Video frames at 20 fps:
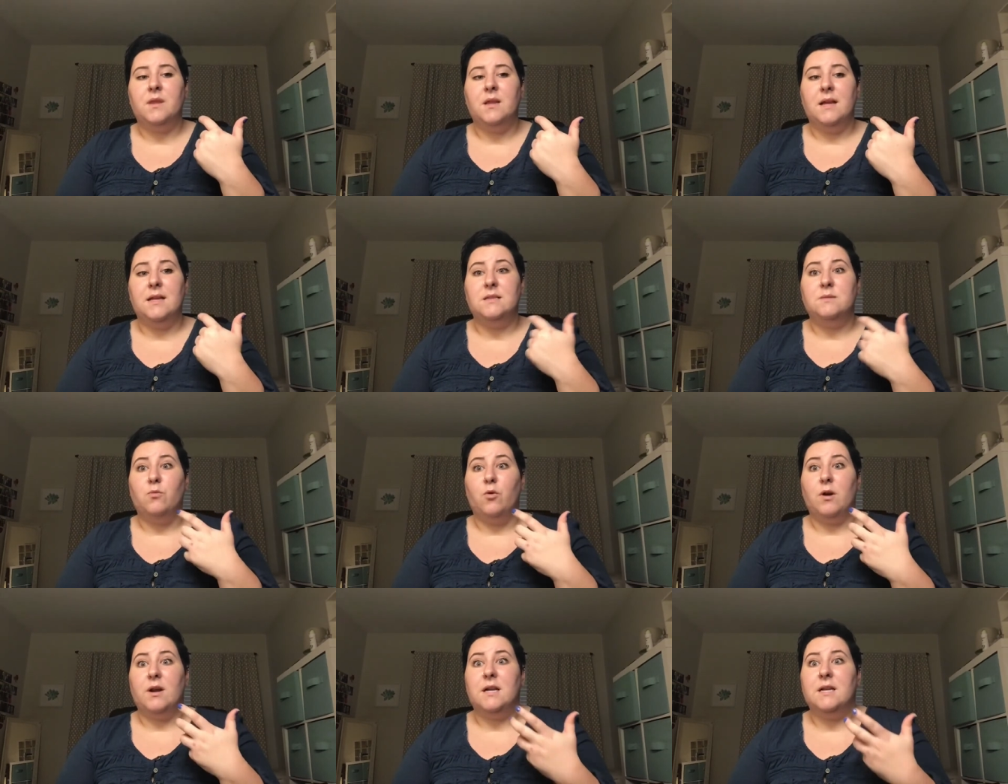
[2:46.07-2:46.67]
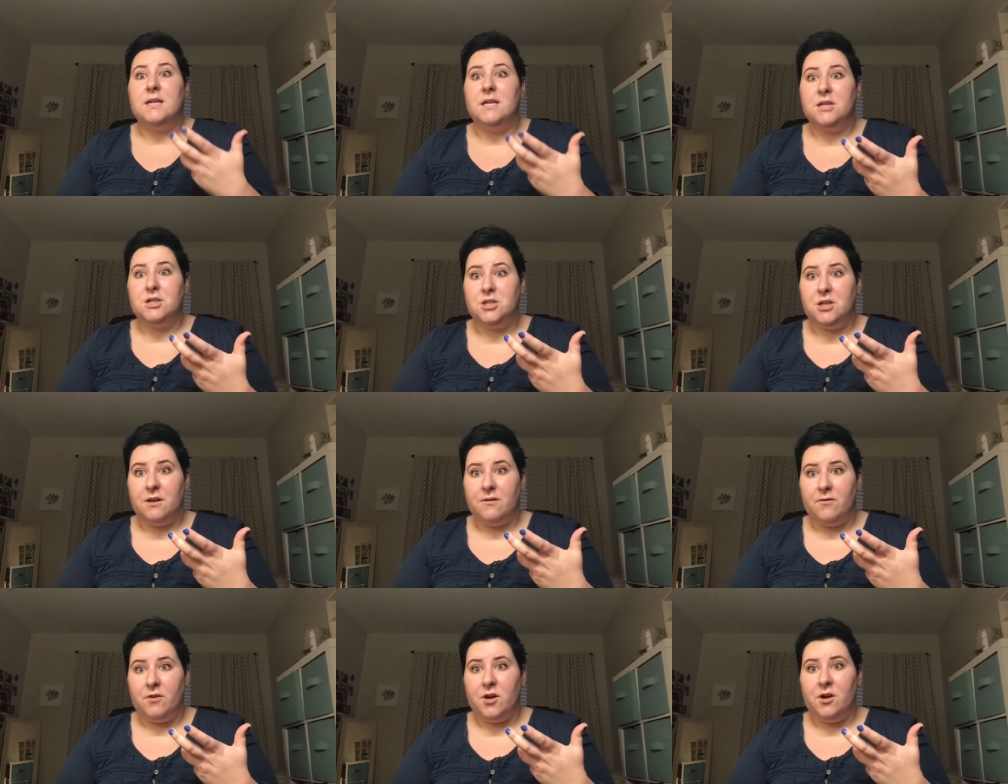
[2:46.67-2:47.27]
It's more
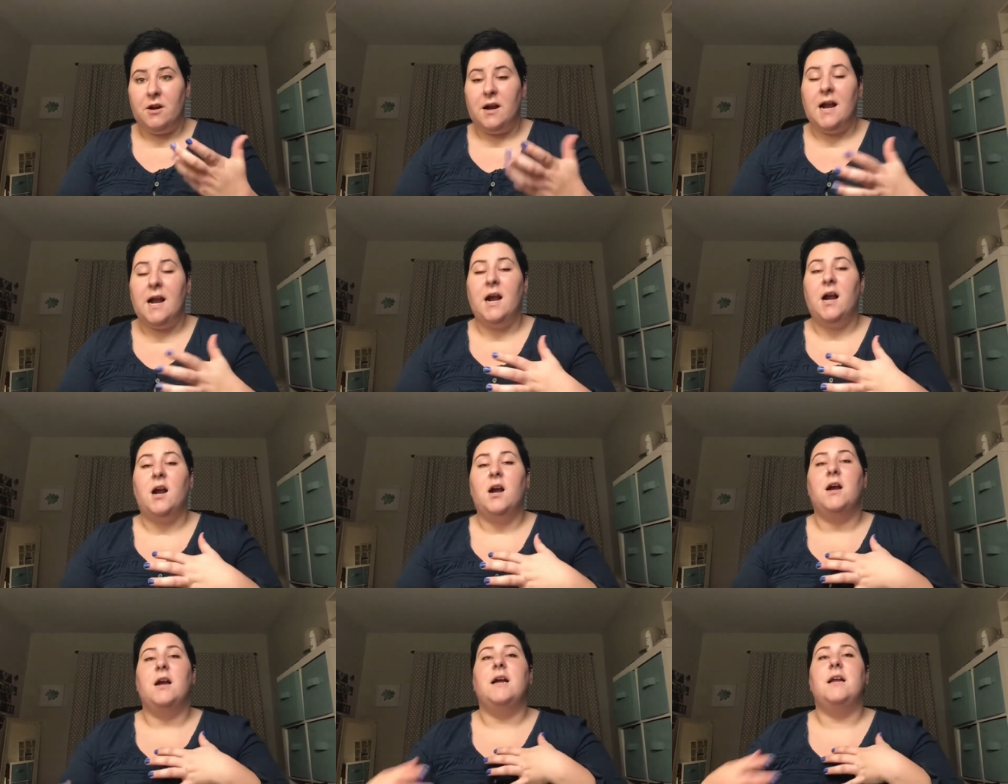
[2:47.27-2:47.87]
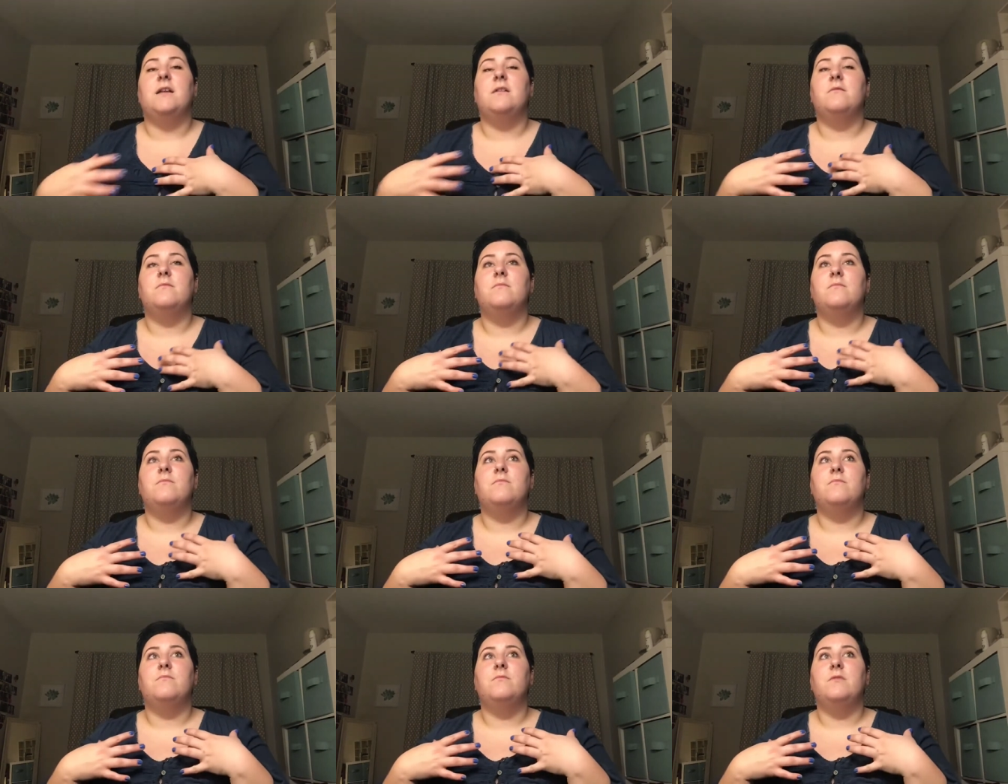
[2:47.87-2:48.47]
conditioning for your hair. It
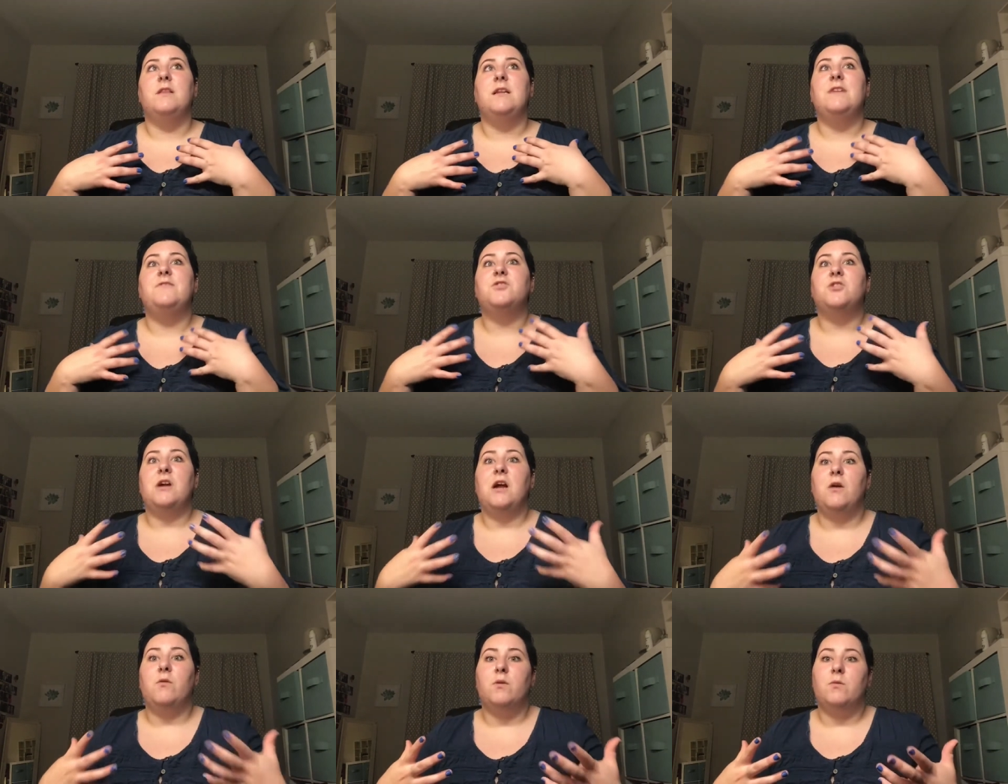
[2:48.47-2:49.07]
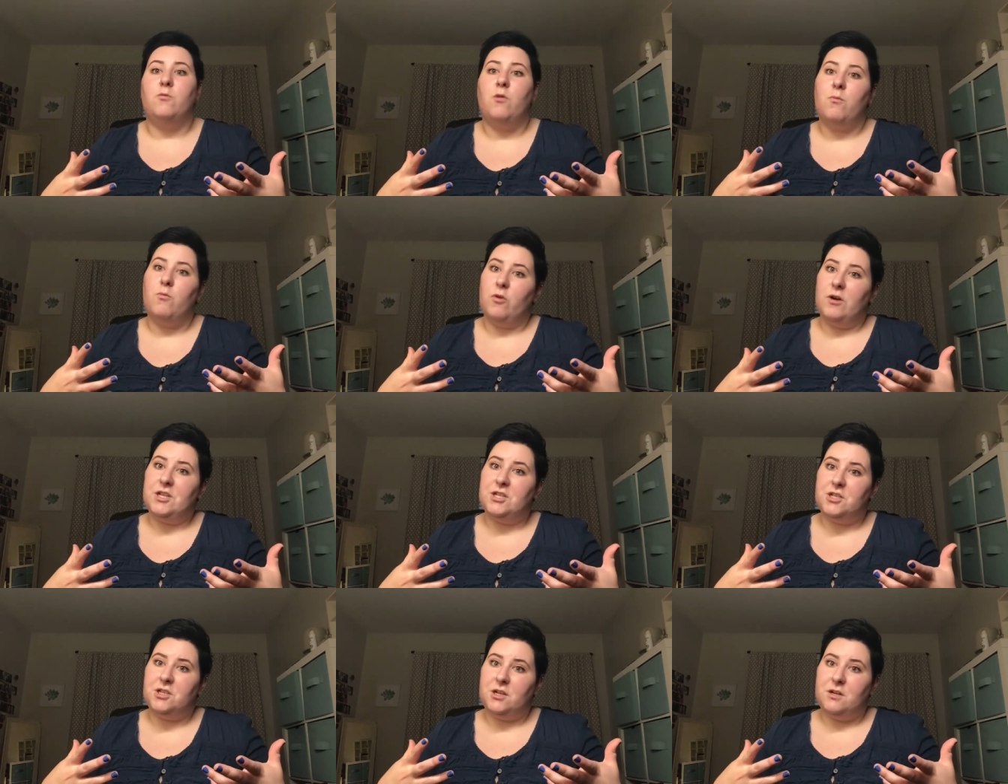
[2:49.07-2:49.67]
leaves your hair with more
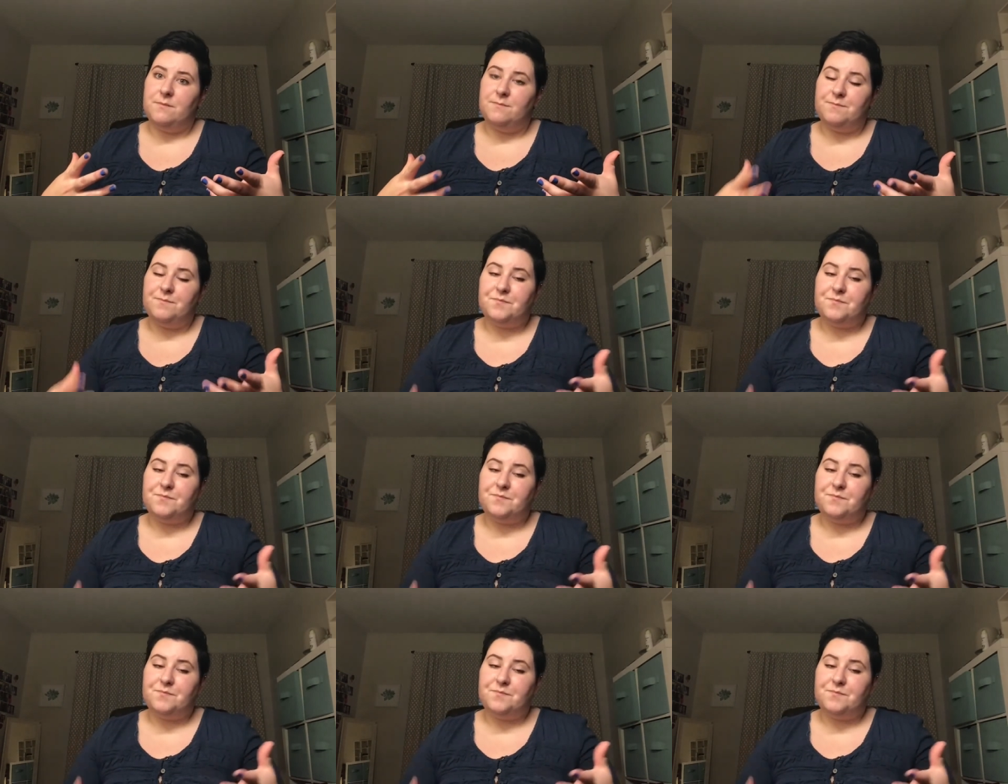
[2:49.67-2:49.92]
moisture